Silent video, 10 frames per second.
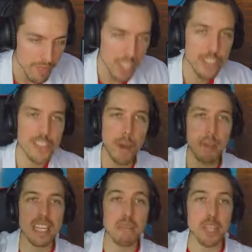
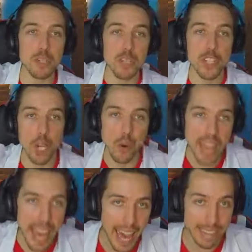Somebody bitch be showing
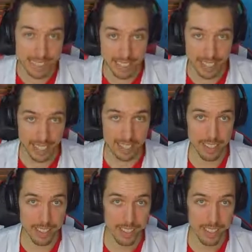ass again.